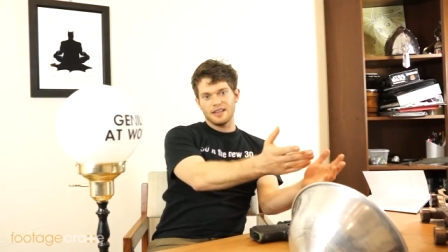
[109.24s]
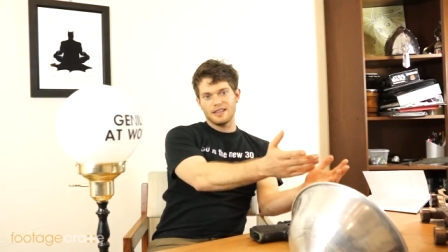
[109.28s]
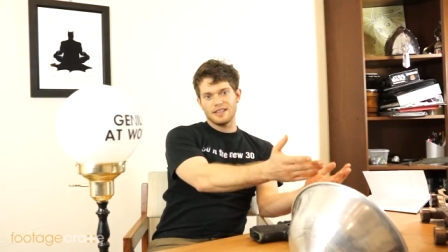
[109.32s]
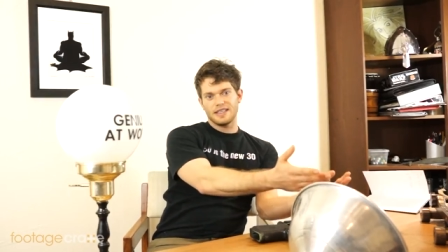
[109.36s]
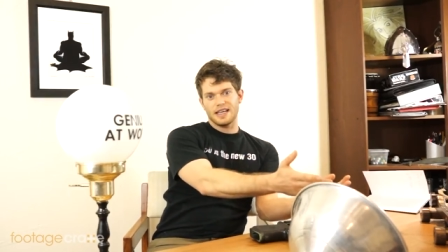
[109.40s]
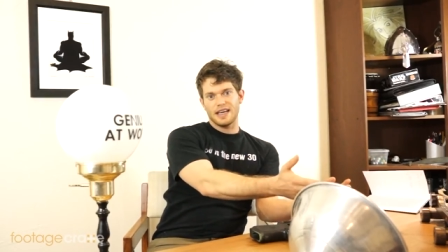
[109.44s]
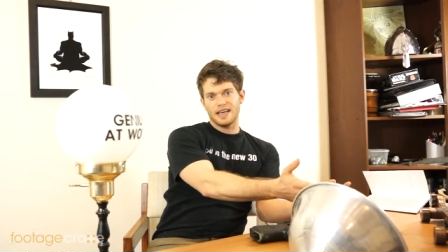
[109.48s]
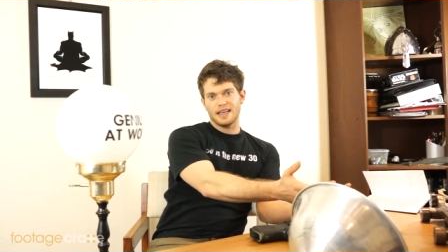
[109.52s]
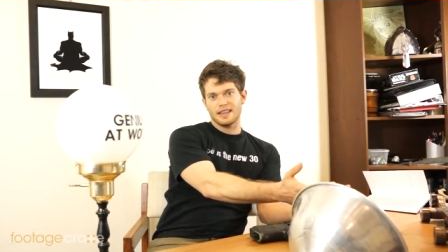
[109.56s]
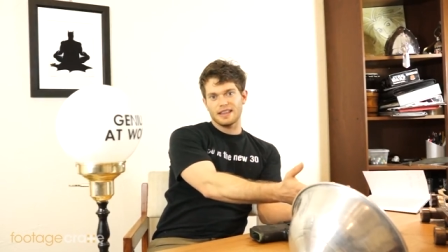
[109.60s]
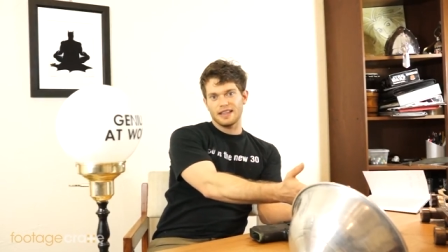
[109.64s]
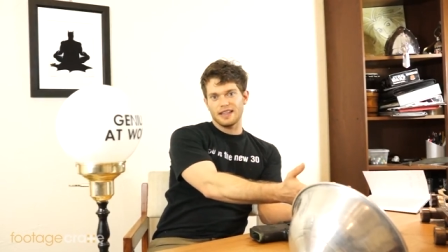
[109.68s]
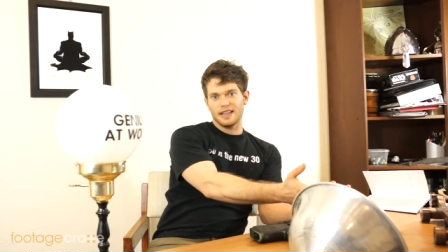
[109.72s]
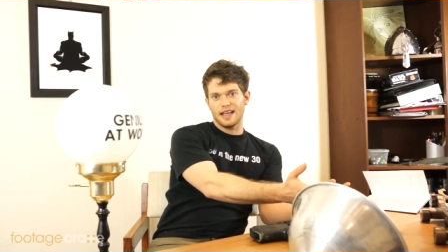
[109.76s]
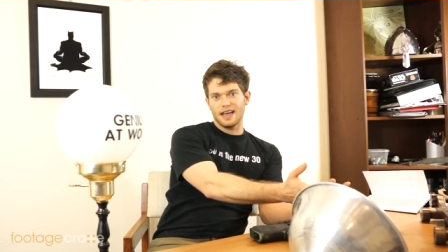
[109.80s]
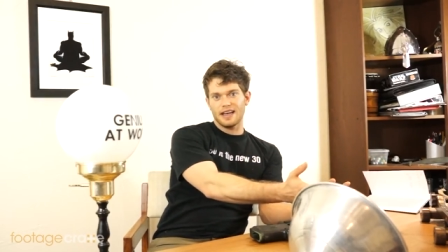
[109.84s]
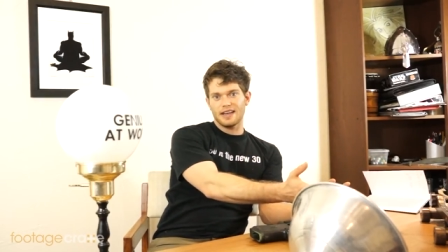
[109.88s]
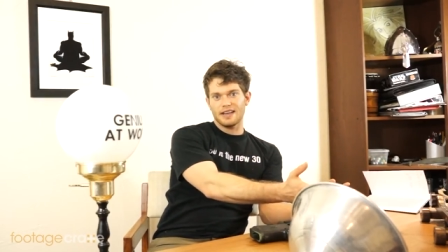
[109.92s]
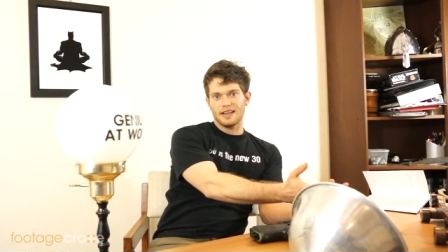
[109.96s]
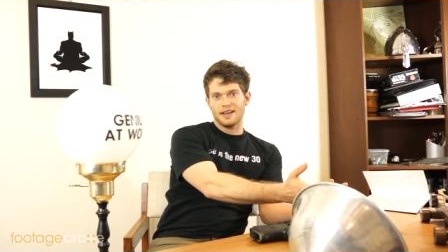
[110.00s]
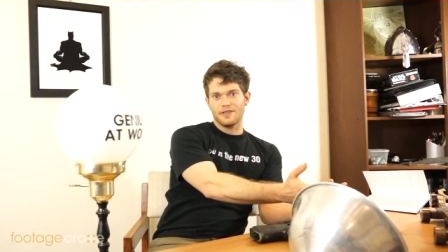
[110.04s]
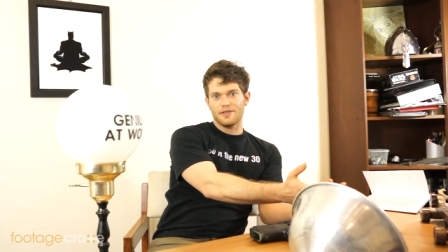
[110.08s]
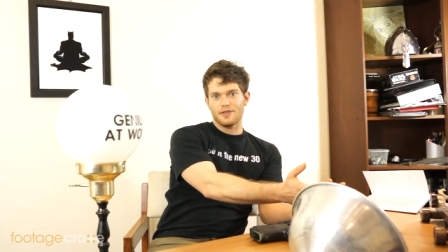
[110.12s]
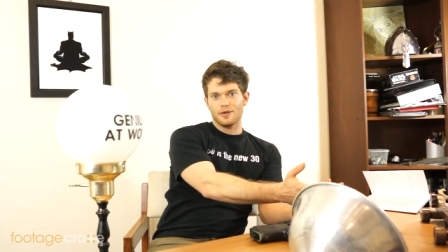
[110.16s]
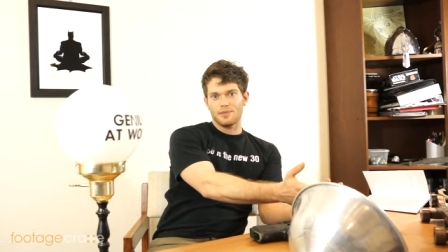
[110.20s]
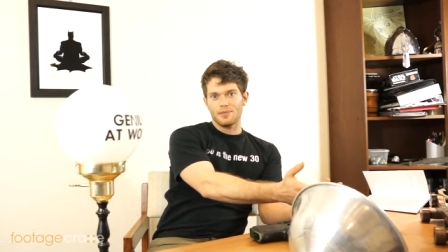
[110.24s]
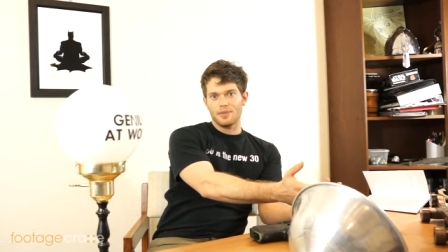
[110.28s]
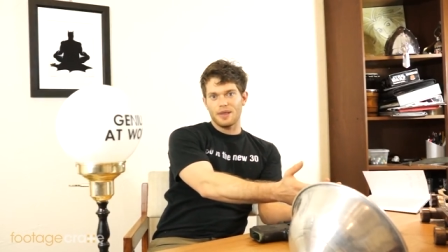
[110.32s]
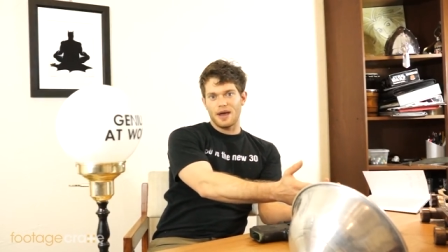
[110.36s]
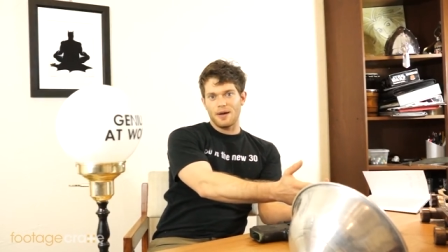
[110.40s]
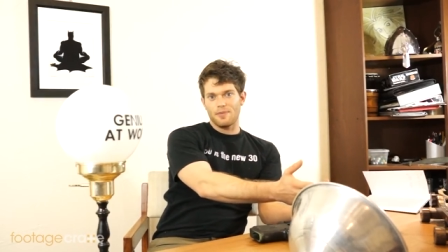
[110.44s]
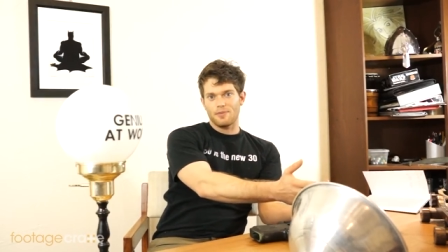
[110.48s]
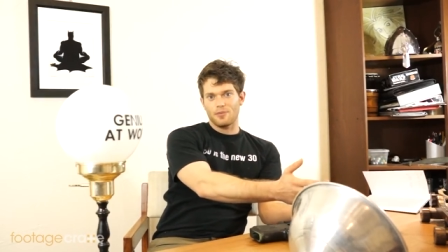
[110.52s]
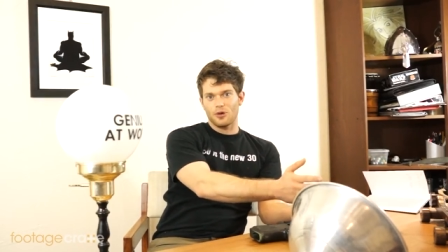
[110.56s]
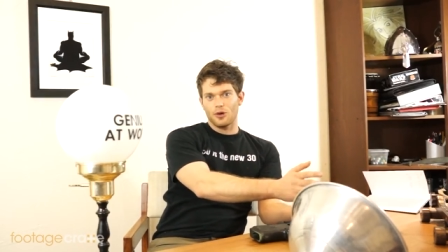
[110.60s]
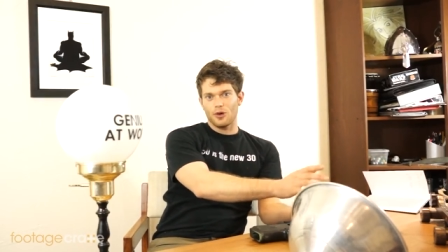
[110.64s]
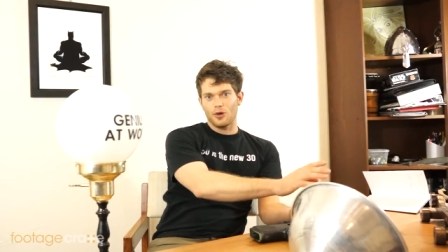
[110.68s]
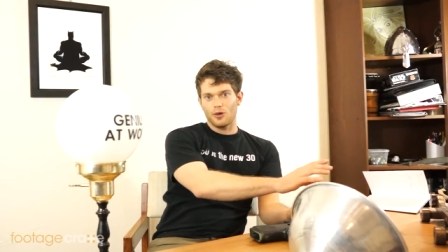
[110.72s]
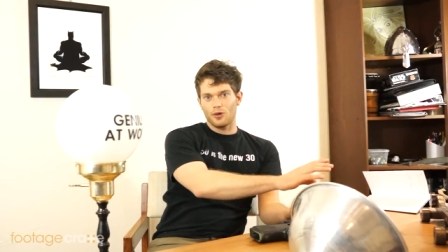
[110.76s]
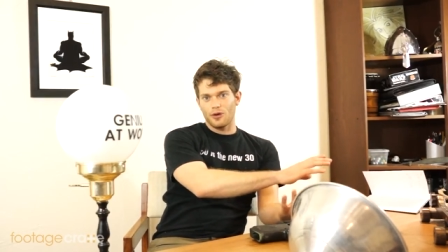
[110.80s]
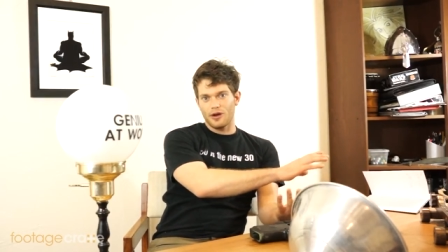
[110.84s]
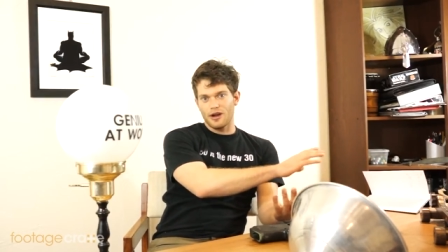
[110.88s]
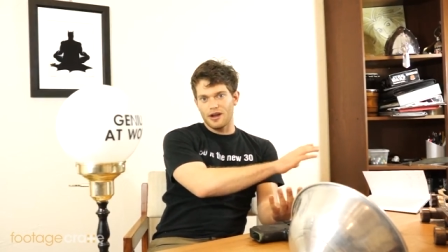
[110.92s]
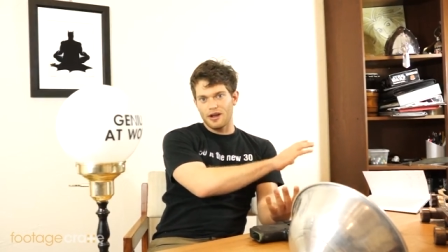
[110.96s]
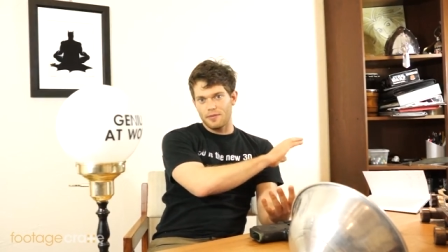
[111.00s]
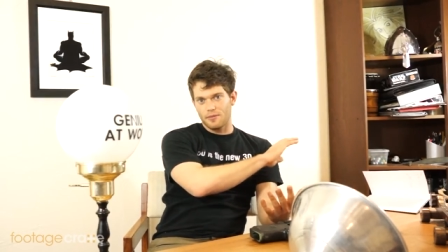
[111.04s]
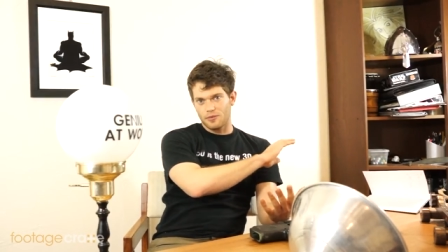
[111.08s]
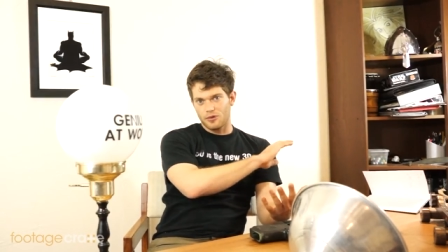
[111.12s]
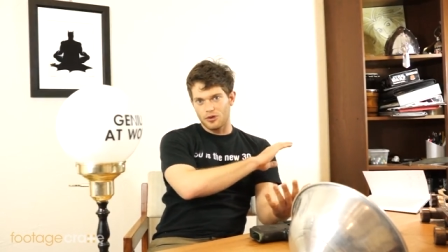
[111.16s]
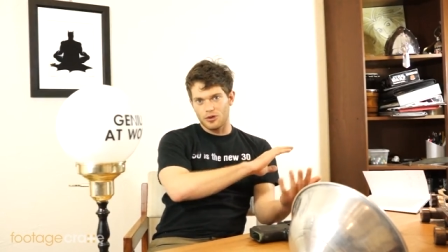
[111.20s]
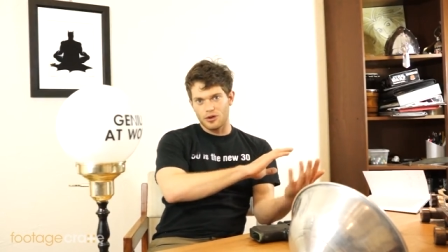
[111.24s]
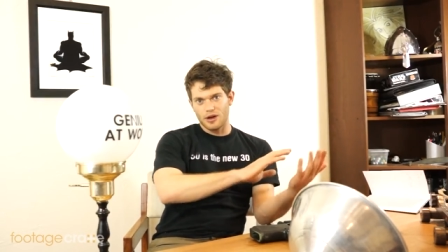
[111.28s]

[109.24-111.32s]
take the lightning from that program,